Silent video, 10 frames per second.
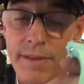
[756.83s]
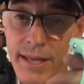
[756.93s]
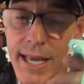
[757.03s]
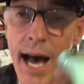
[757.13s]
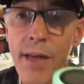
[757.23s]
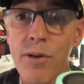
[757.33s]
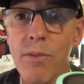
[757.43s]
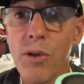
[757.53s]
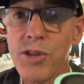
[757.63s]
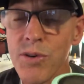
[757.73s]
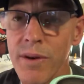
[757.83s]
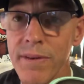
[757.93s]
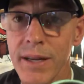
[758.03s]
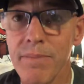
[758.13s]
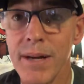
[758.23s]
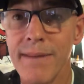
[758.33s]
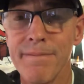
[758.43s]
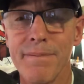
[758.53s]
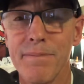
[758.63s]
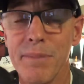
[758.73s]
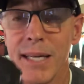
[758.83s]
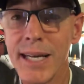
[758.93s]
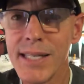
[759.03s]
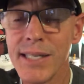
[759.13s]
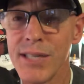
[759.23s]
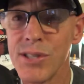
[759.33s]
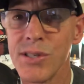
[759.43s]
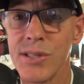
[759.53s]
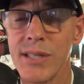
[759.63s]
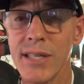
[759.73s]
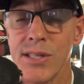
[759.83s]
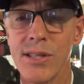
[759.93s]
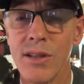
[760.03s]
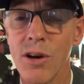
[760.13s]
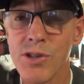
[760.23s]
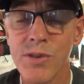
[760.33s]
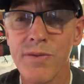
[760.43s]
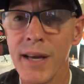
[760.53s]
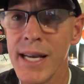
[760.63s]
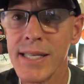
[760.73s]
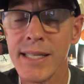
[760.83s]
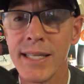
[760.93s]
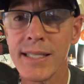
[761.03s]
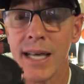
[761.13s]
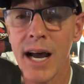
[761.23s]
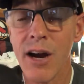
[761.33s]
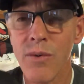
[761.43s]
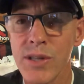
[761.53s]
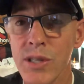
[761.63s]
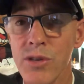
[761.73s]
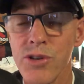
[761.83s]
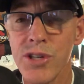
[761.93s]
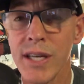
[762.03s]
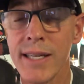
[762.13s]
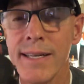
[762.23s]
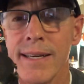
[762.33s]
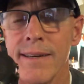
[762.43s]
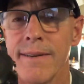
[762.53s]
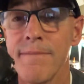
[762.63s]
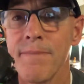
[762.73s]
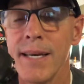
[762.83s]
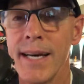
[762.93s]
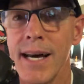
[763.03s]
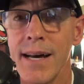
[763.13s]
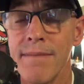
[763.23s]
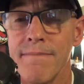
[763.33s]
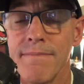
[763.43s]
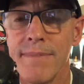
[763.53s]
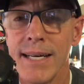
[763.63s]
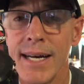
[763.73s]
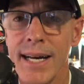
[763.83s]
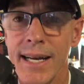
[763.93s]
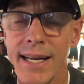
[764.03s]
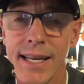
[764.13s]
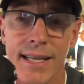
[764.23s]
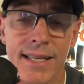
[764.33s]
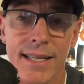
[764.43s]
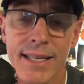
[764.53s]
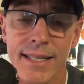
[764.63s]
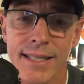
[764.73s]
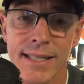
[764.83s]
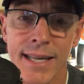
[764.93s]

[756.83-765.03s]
Yeah, they're both terrific, but because it's the larger face and it's the higher resolution, it